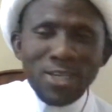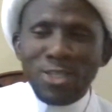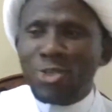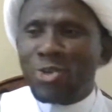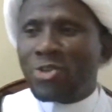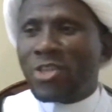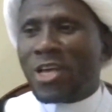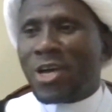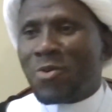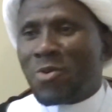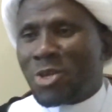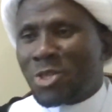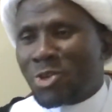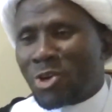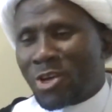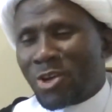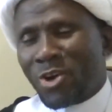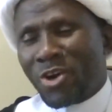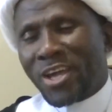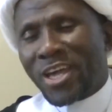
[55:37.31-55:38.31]
Today we
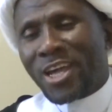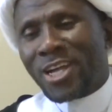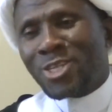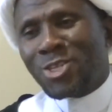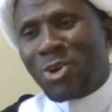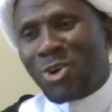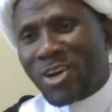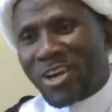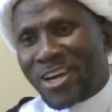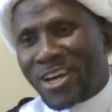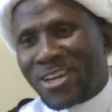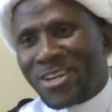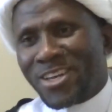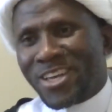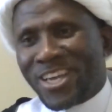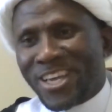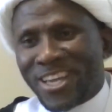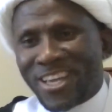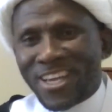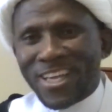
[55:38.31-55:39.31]
thought, okay, talking,
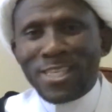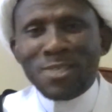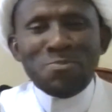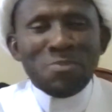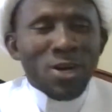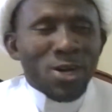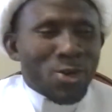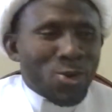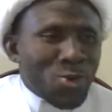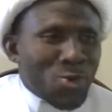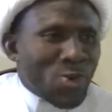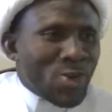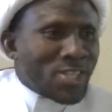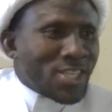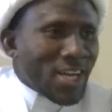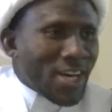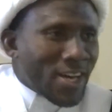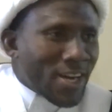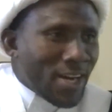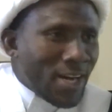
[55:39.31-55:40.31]
eating is makruh, it's
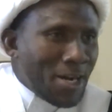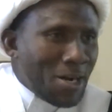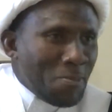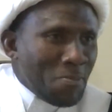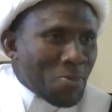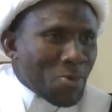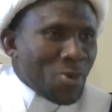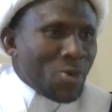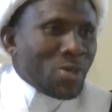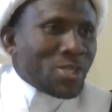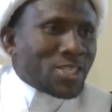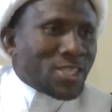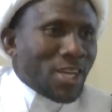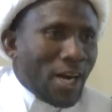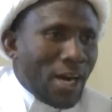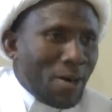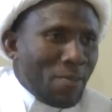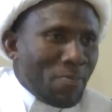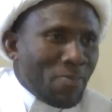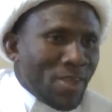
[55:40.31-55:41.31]
haram, we will
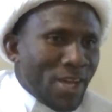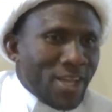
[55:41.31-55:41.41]
stop.